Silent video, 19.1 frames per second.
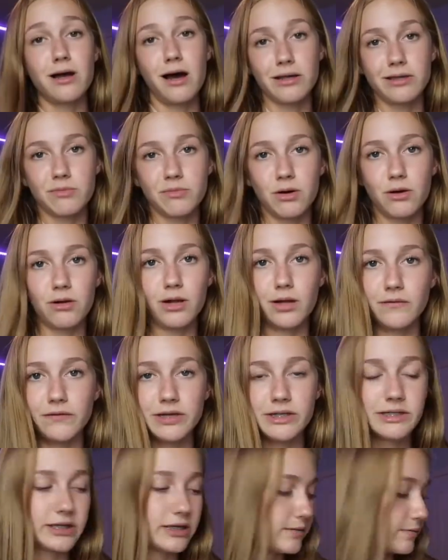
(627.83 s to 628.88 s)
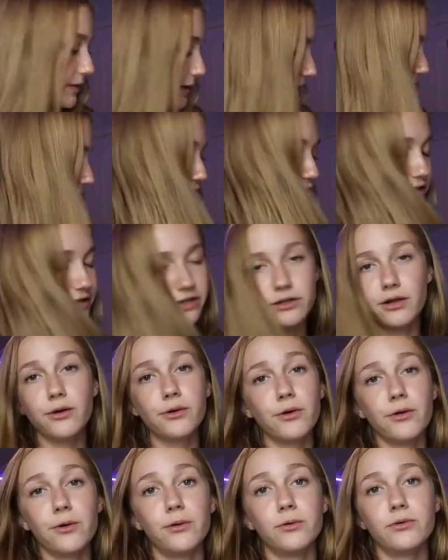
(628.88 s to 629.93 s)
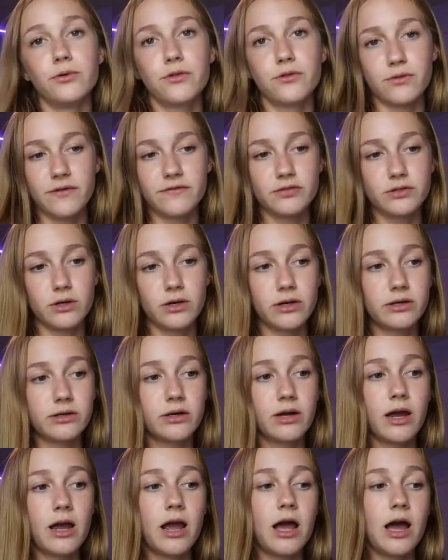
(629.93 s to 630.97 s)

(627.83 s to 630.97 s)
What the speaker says: not the mall obviously, but it's just a local thrift store.